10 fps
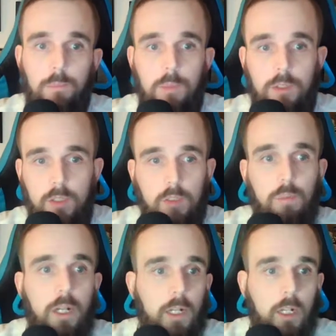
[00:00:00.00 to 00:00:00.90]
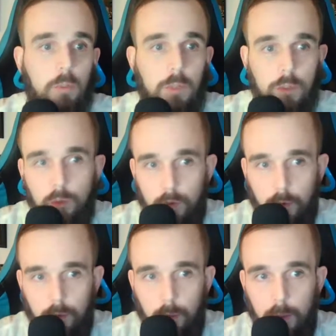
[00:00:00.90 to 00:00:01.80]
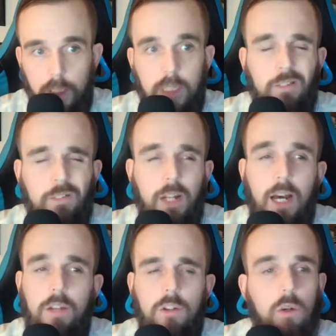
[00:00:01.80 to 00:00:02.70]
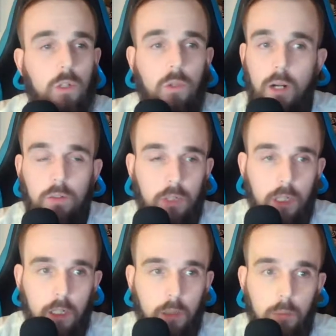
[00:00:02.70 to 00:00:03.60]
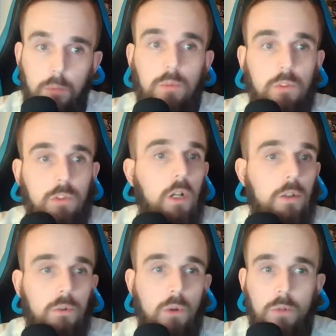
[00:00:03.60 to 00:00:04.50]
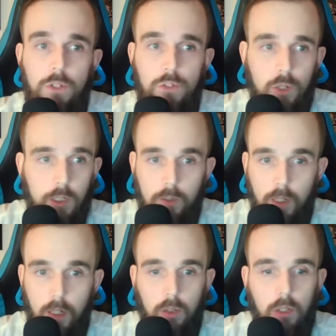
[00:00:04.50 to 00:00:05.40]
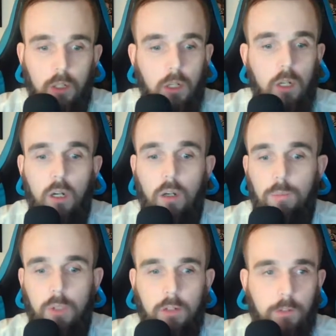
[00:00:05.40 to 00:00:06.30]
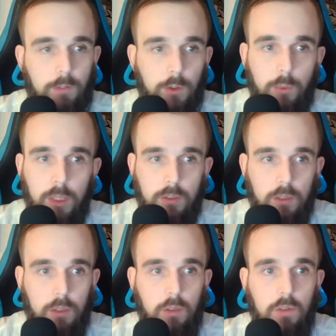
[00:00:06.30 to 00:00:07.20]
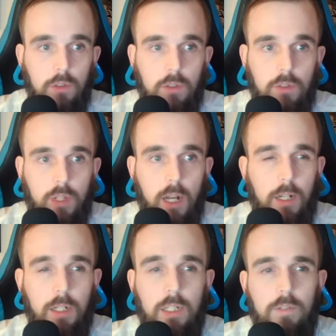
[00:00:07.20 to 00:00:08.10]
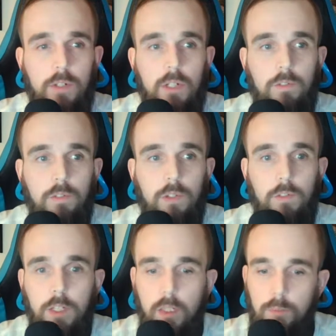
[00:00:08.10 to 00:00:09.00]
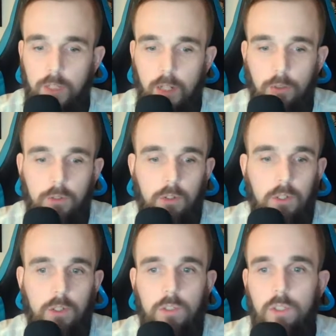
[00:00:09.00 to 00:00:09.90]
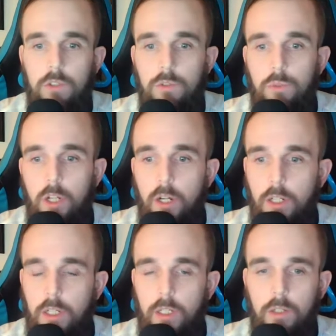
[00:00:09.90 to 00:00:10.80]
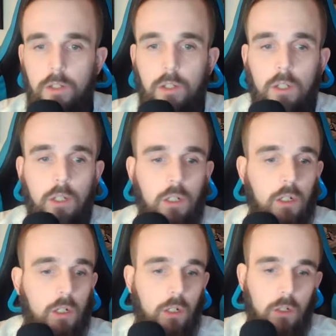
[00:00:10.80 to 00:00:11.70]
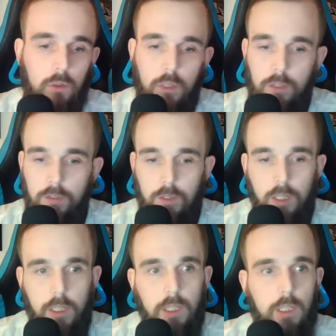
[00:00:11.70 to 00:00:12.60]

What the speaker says: Is this player going to be useful to me? If not, don't go out and cut them. Start throwing trades out. You have a few weeks to decide, and even if it comes down to you cutting, let's say